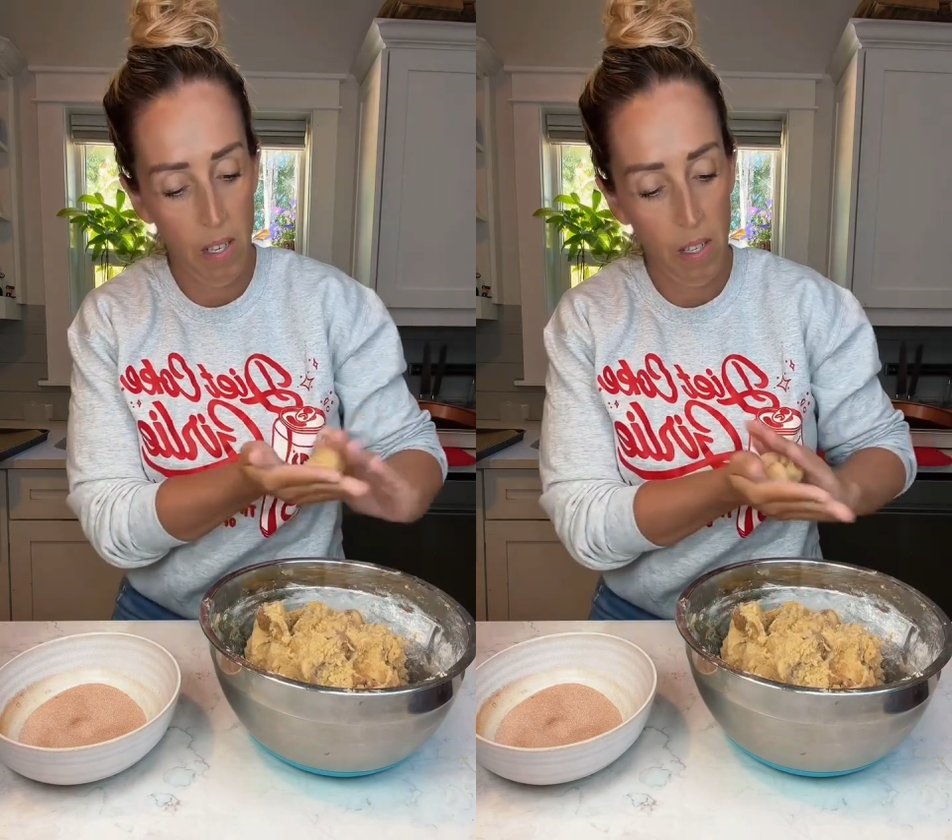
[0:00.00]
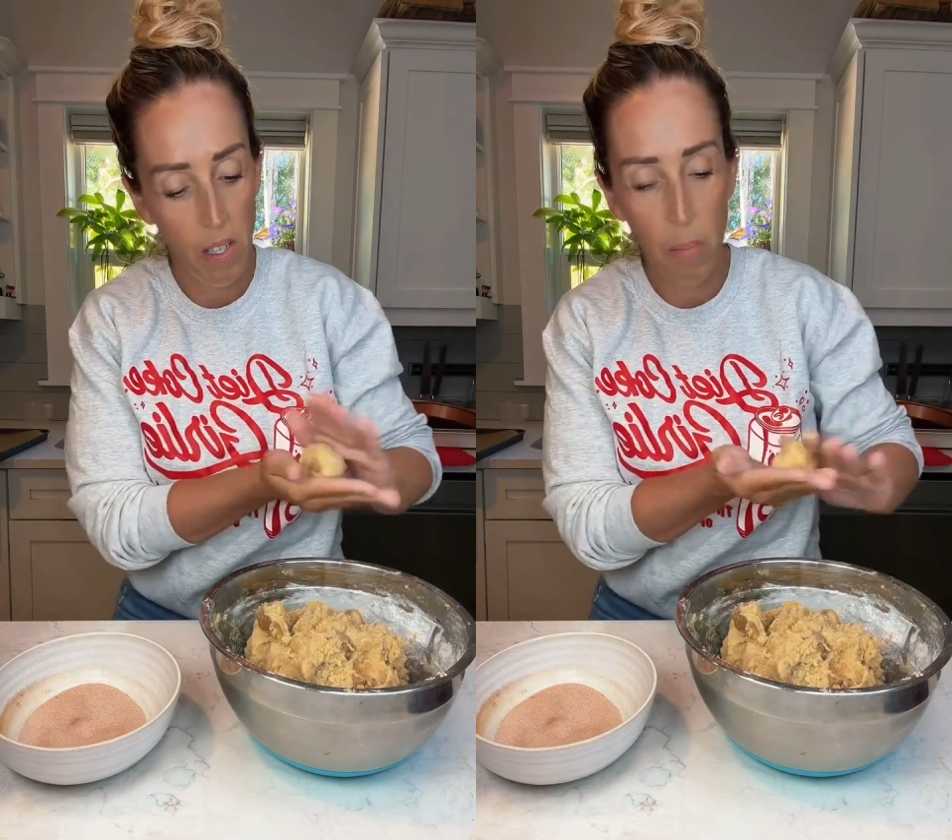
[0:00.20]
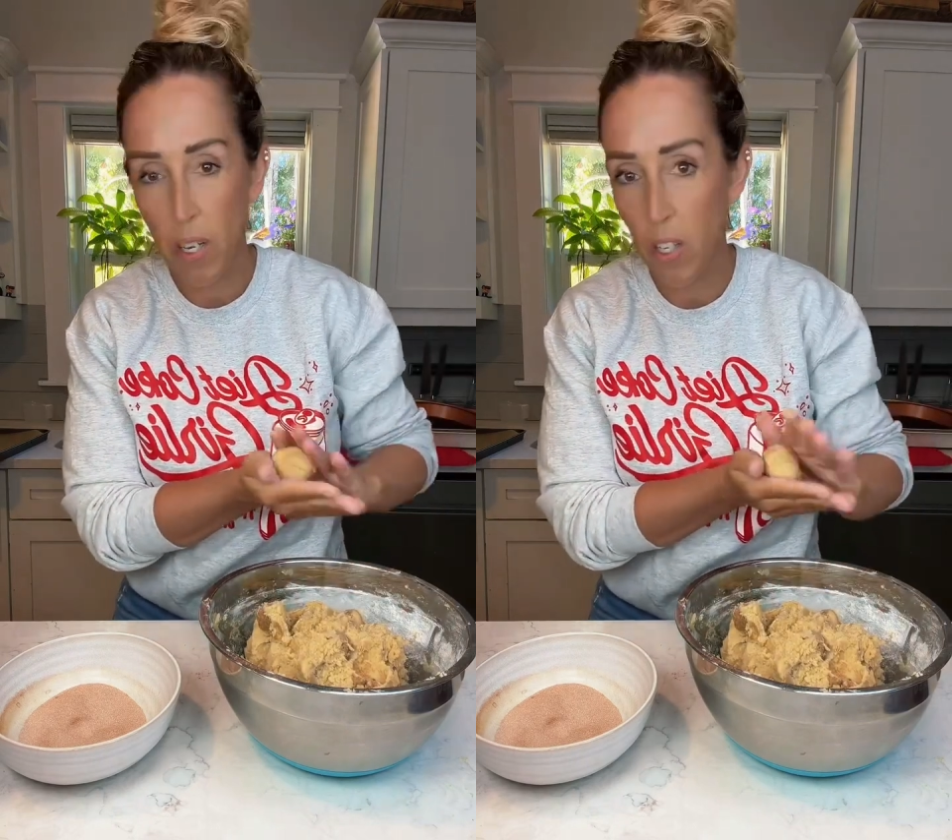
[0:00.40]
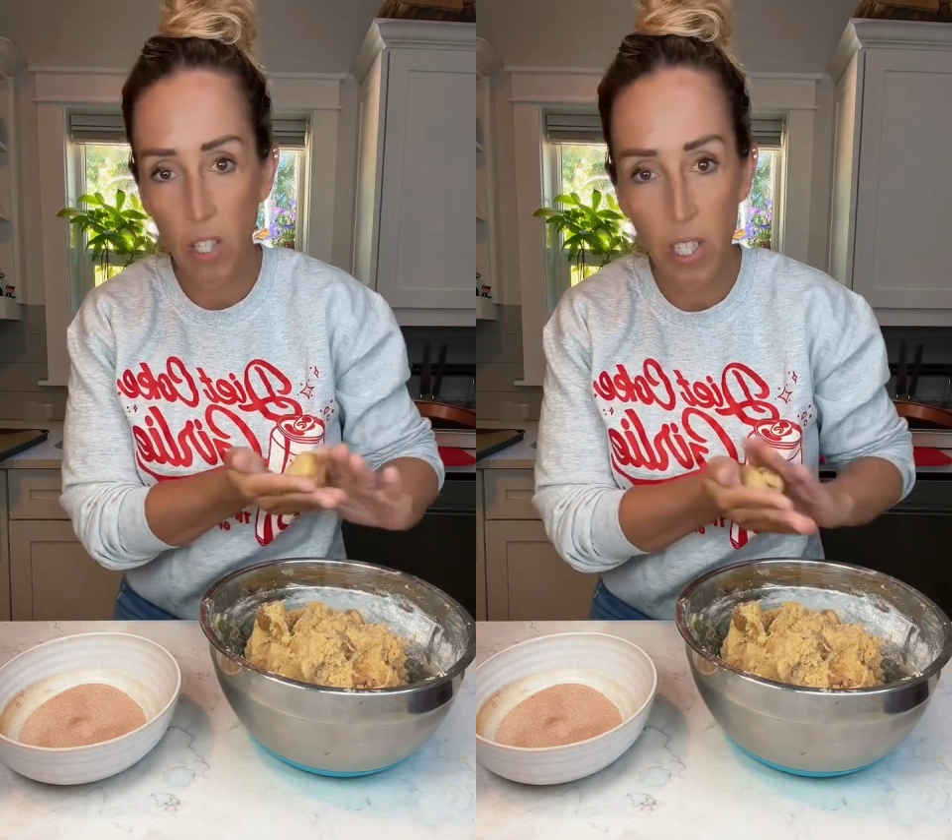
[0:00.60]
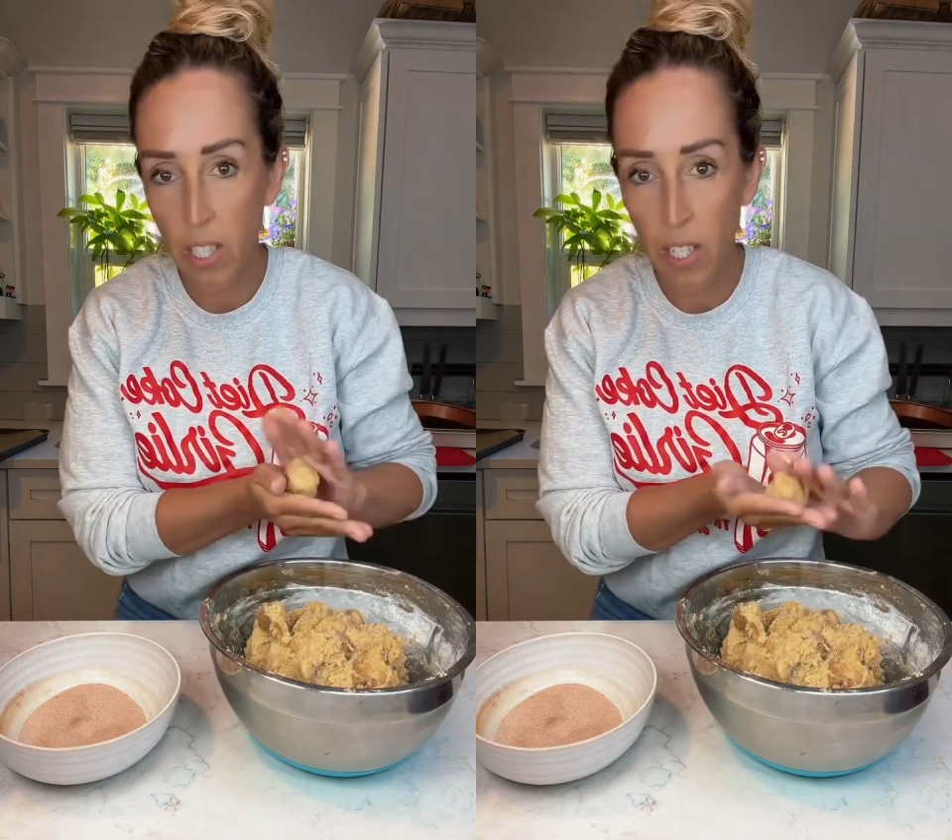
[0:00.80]
can make your
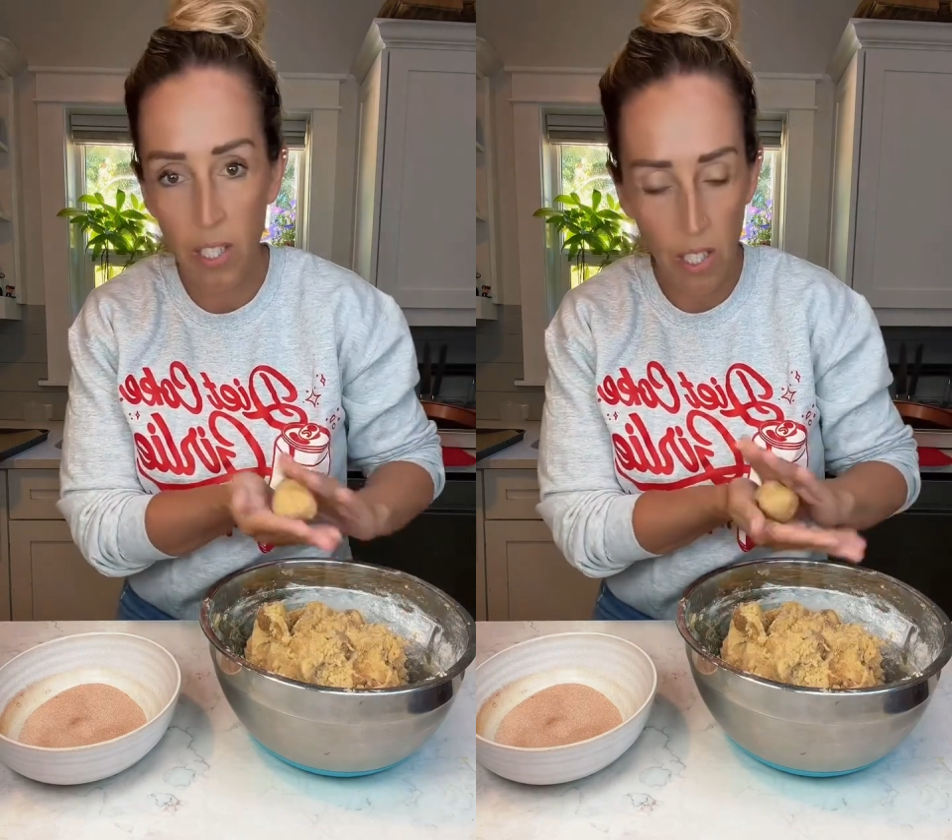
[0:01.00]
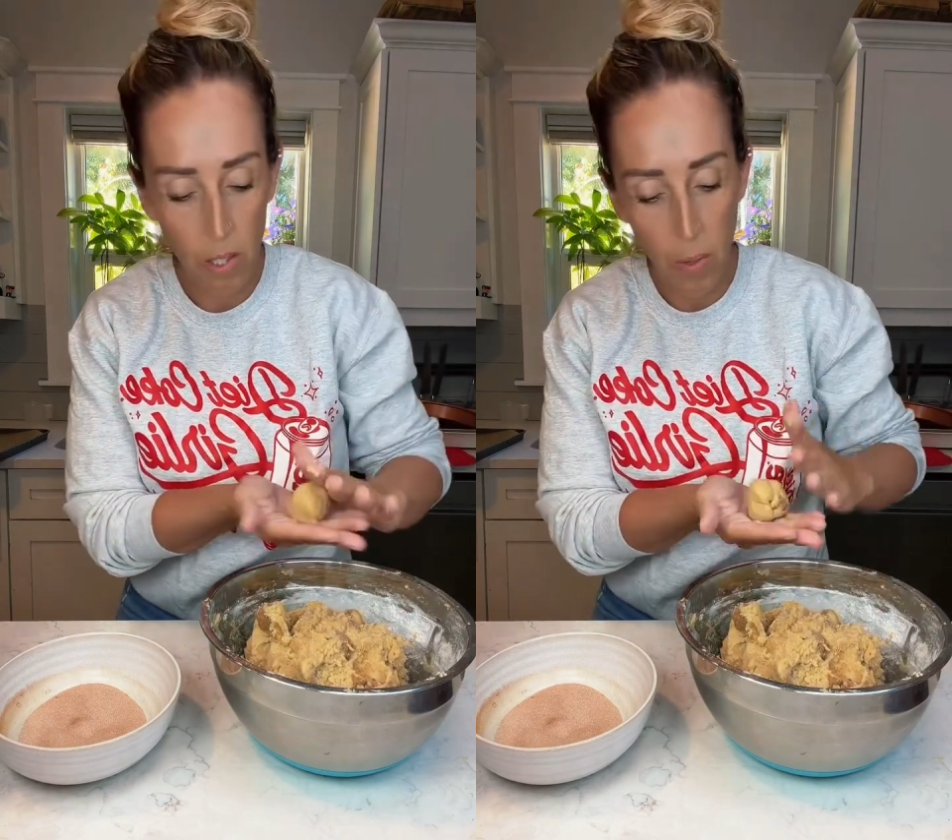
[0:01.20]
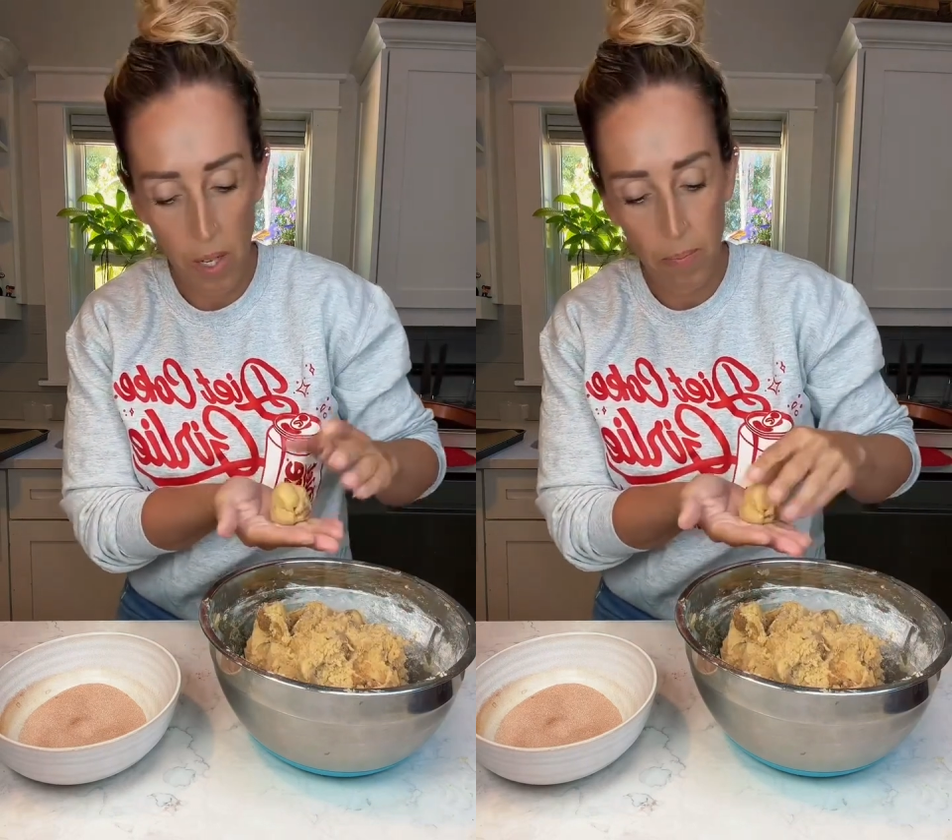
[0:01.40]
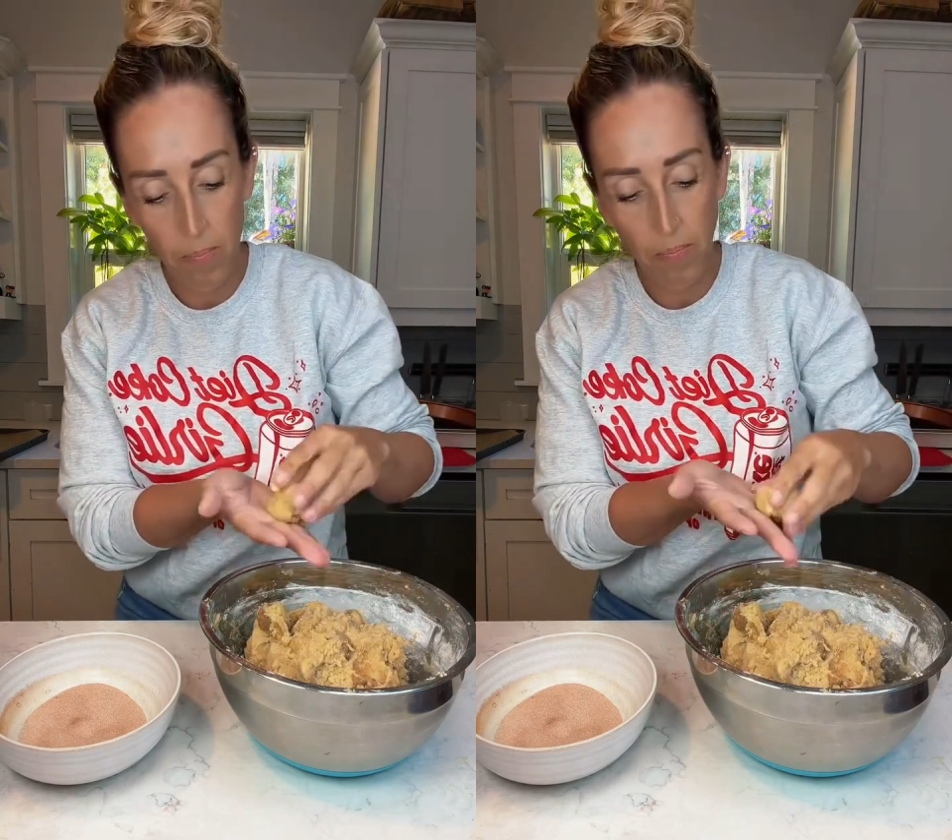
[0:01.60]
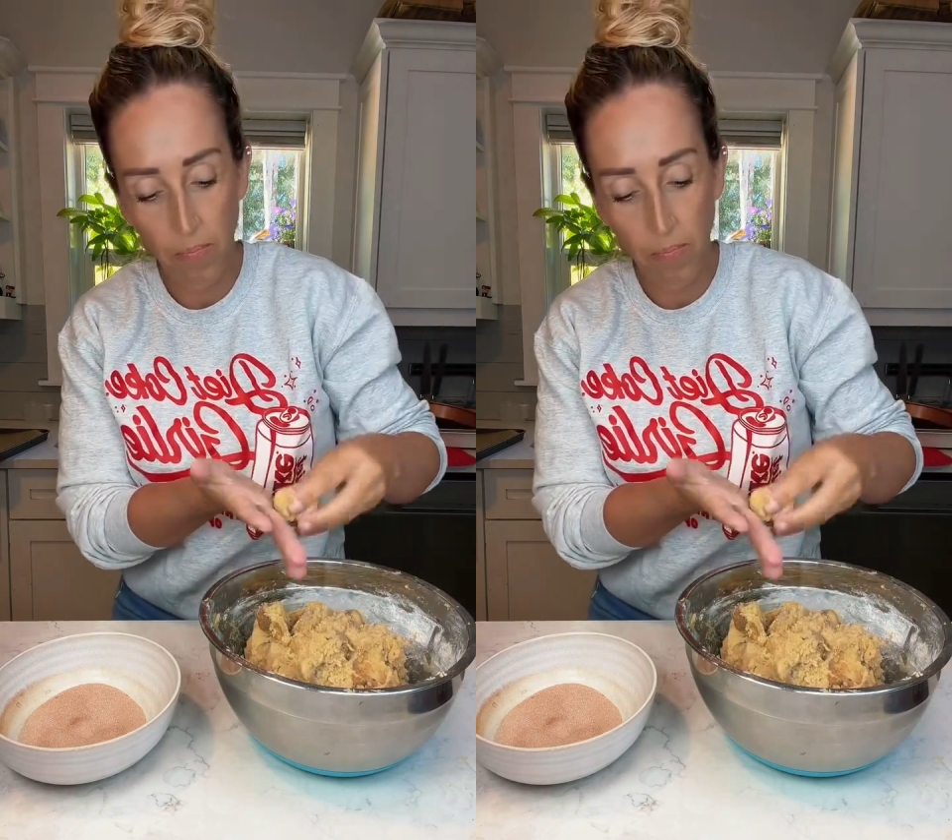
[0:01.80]
cookies any size you want.